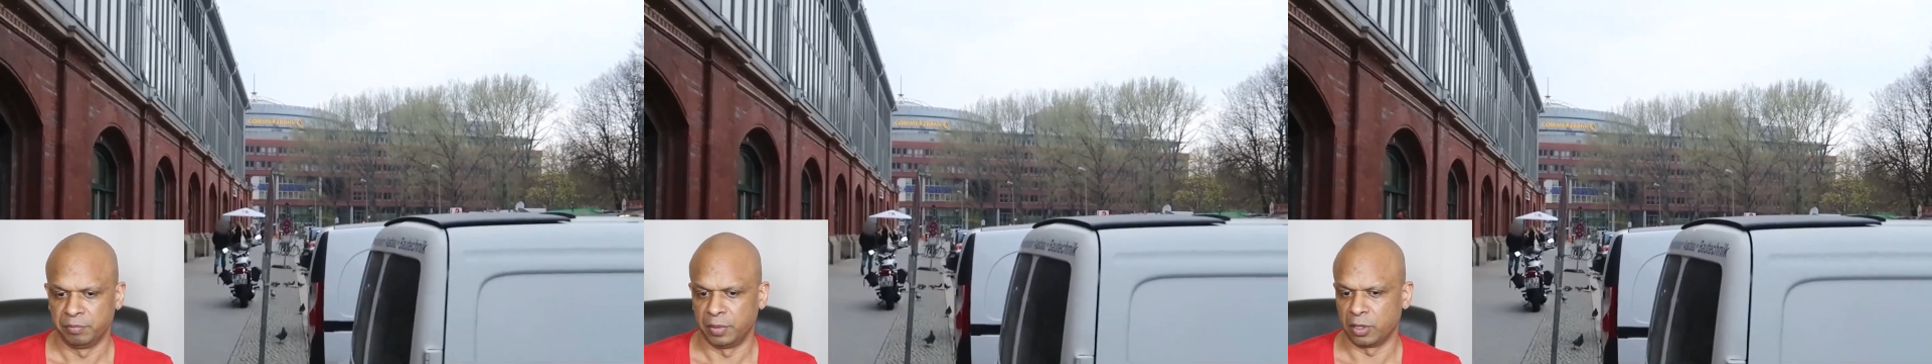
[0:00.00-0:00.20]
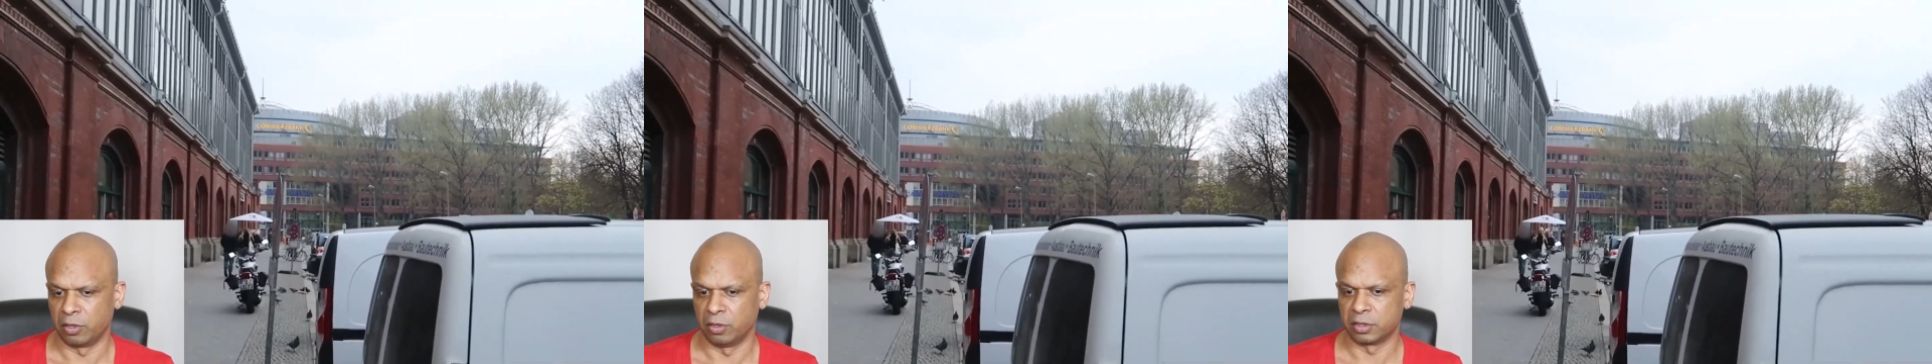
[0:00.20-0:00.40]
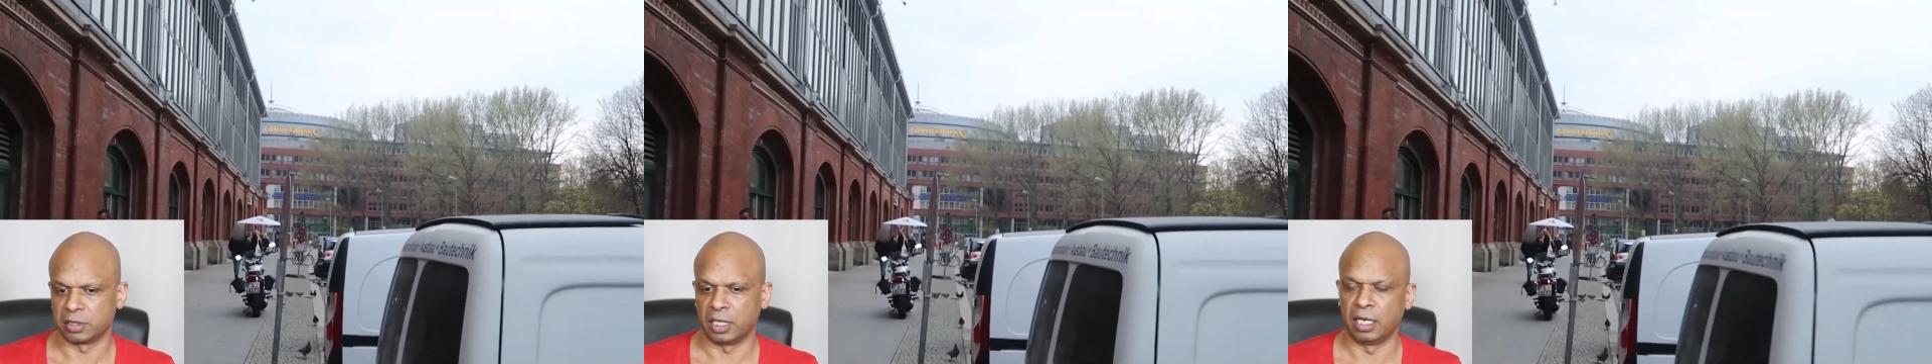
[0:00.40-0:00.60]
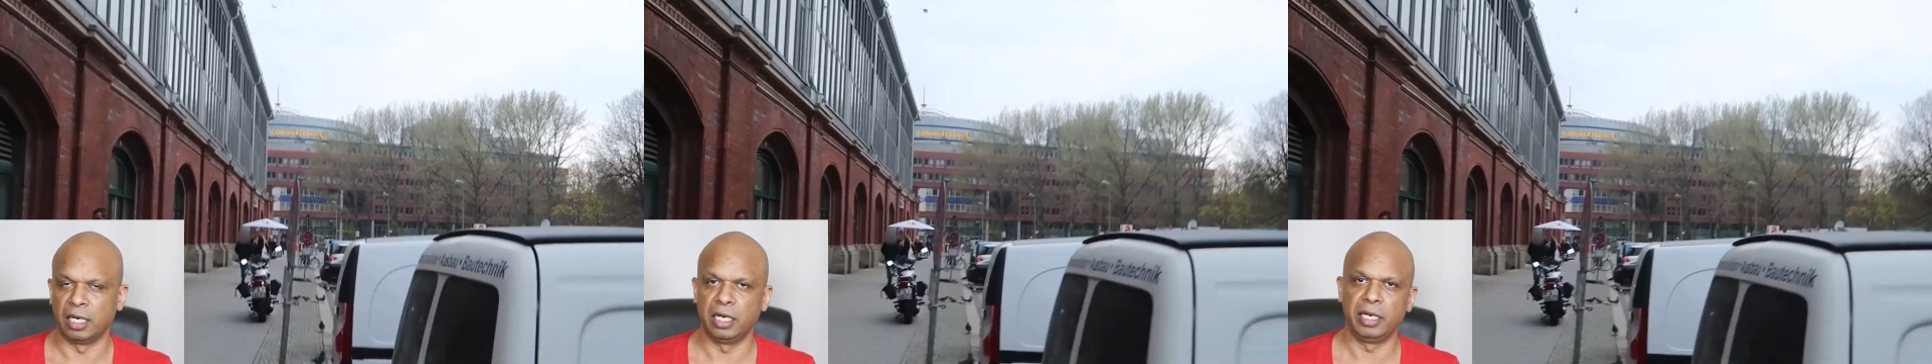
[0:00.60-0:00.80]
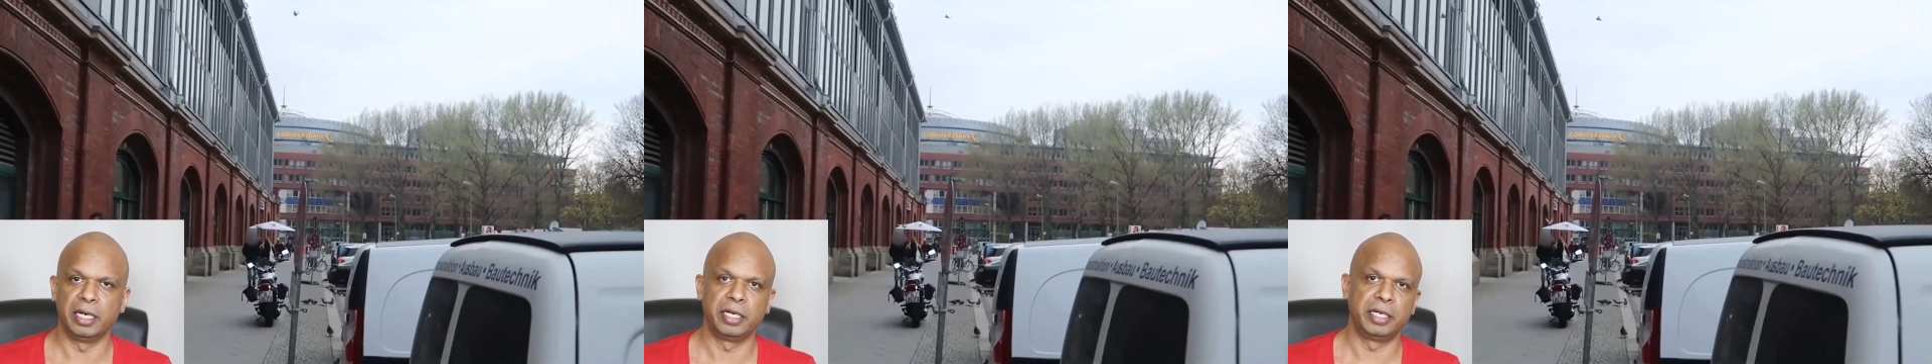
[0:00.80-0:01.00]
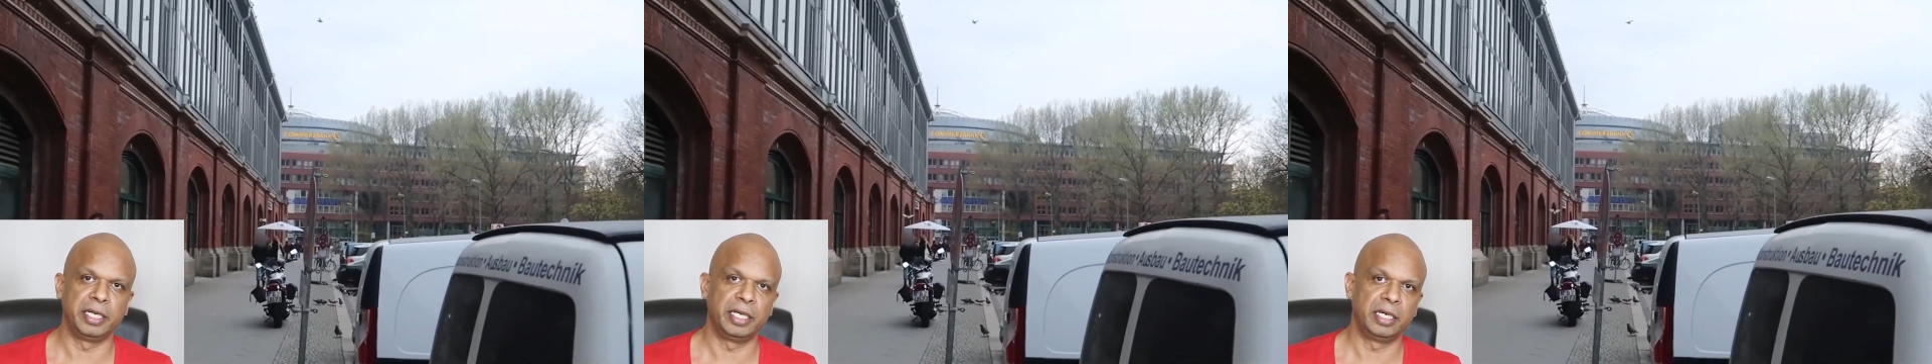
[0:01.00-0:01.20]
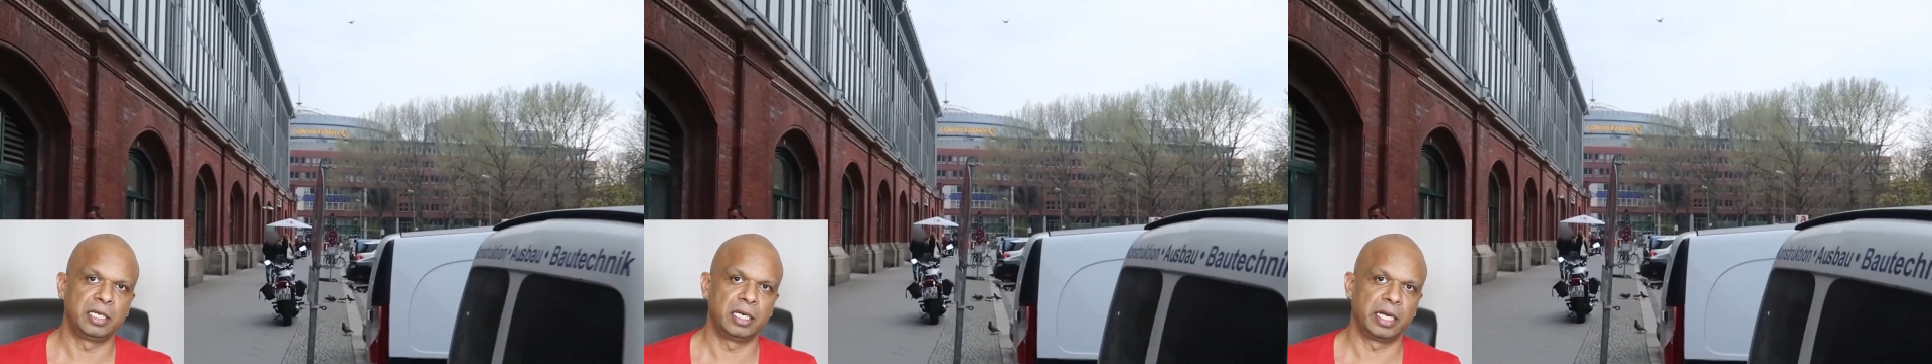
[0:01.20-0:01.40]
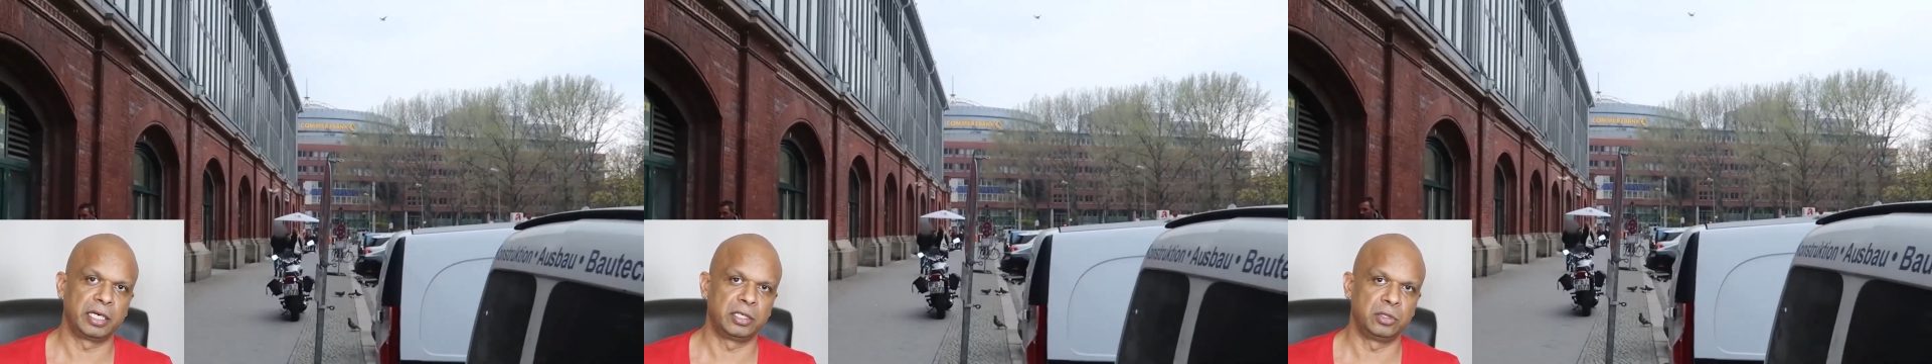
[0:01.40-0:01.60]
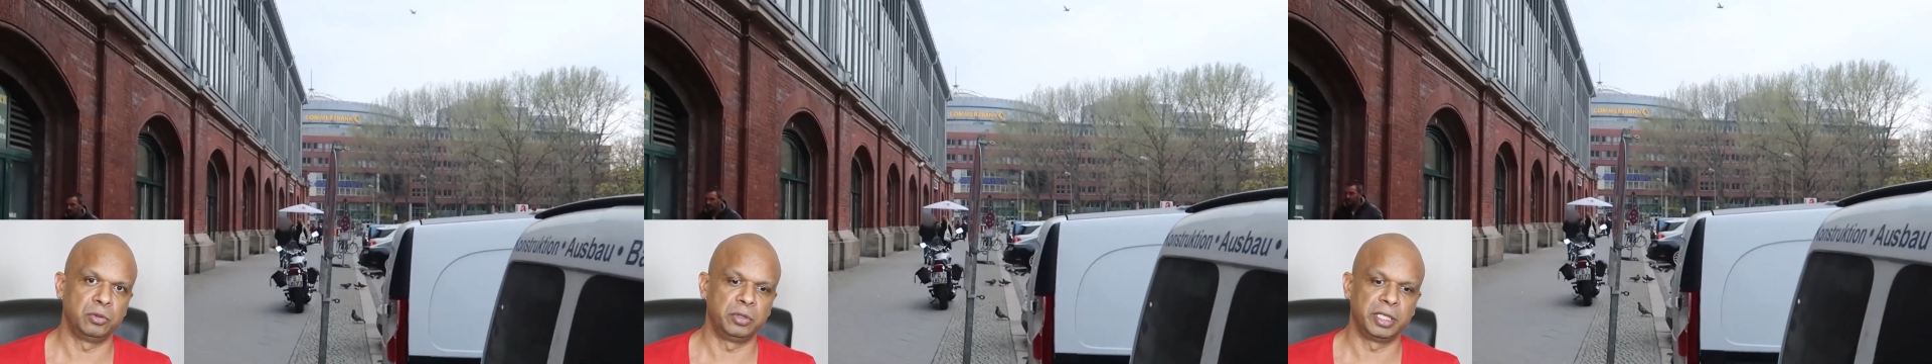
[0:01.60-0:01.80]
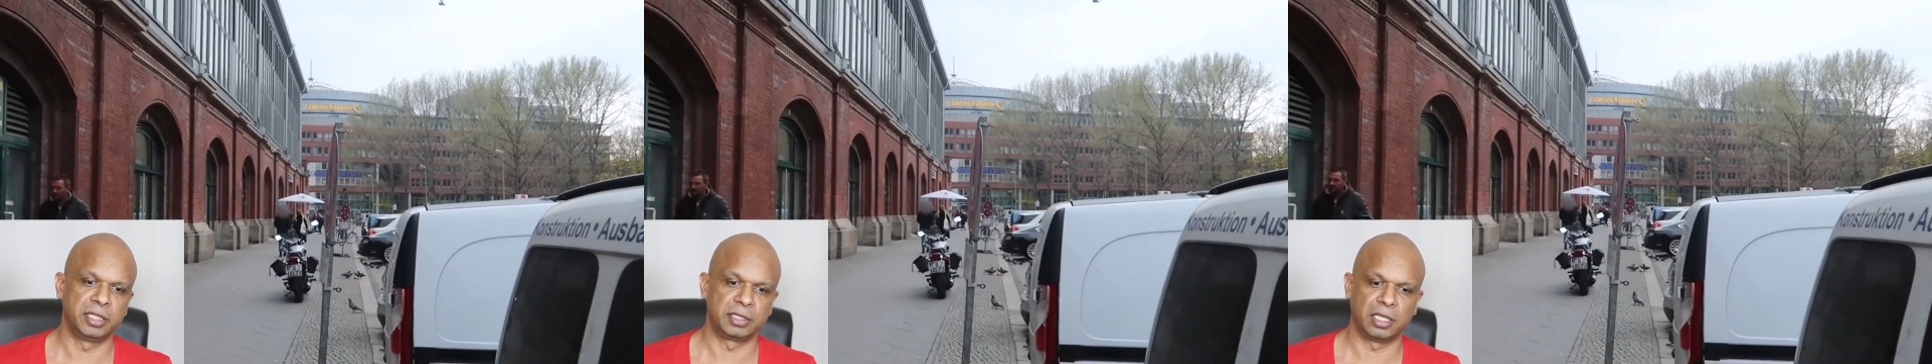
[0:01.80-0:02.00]
because earlier date,
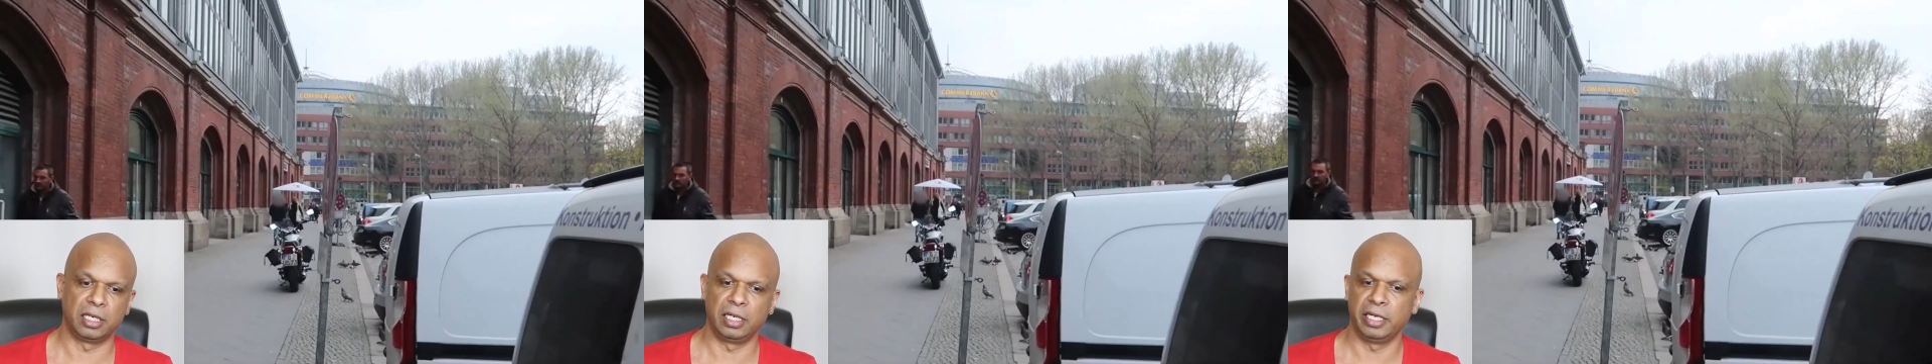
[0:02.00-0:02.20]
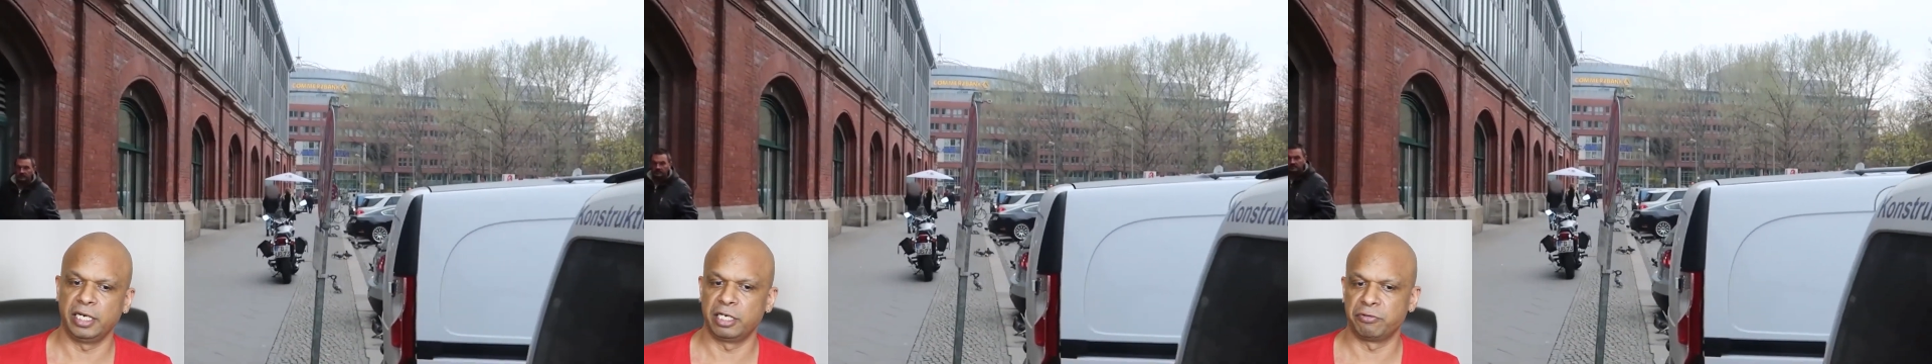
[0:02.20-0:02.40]
2 days earlier,